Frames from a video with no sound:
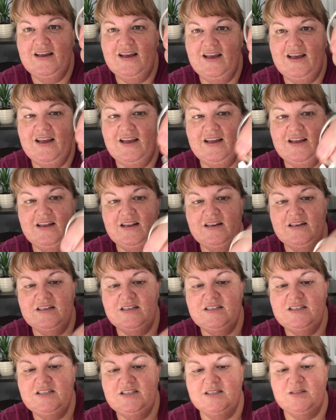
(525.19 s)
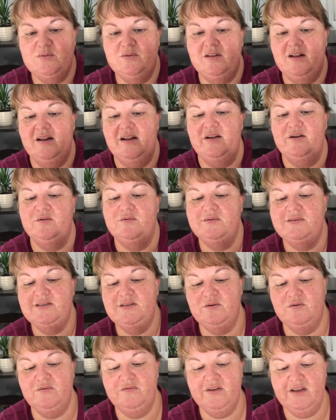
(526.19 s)
and just with a little
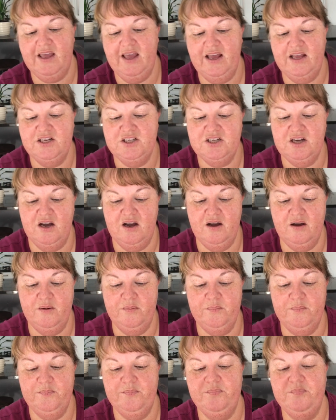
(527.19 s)
silver cat charm